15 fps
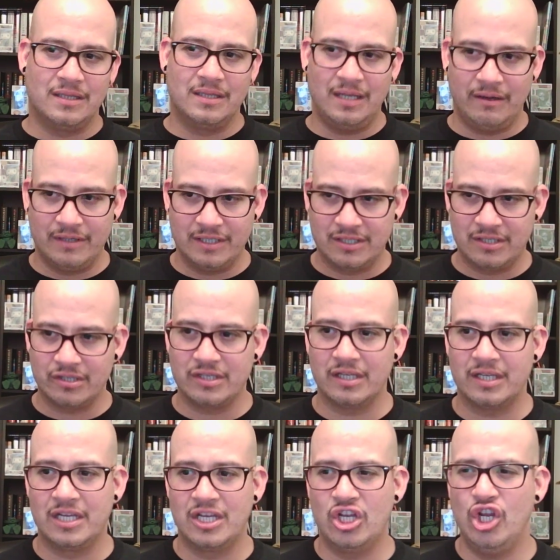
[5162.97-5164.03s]
there is just a
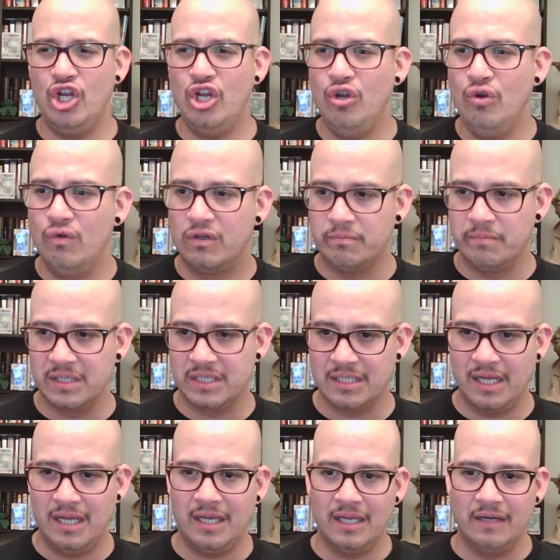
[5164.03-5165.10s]
huge
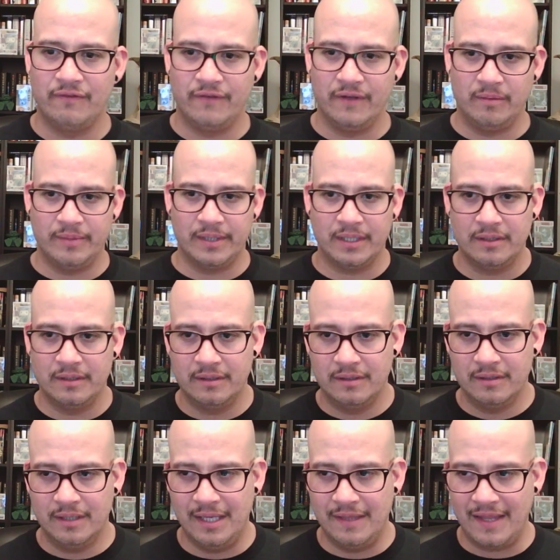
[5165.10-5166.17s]
mistake in filming,
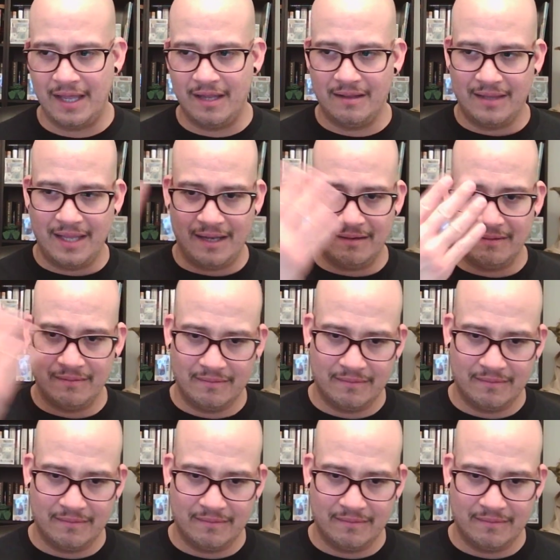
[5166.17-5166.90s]
and that, that